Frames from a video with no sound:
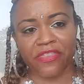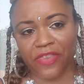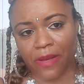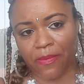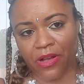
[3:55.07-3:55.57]

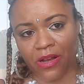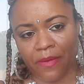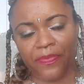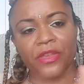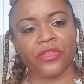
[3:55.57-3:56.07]
thick book,
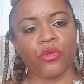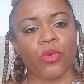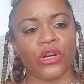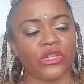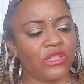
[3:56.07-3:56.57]
the
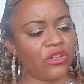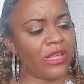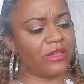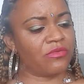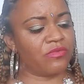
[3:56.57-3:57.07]
words are
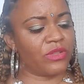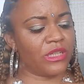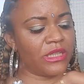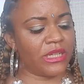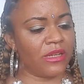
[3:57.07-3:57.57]
like
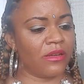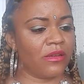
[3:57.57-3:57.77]
really